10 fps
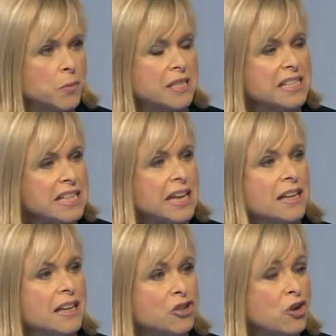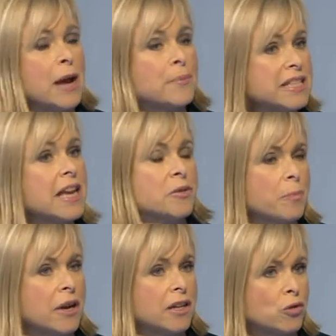was a, set, a trap set
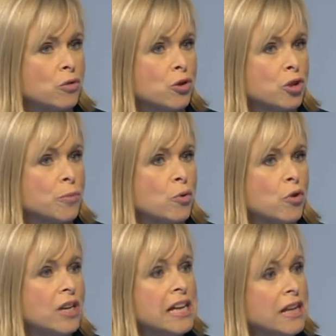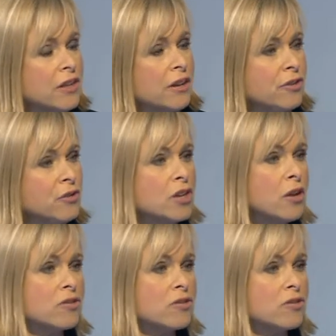by George Osborne that if you don't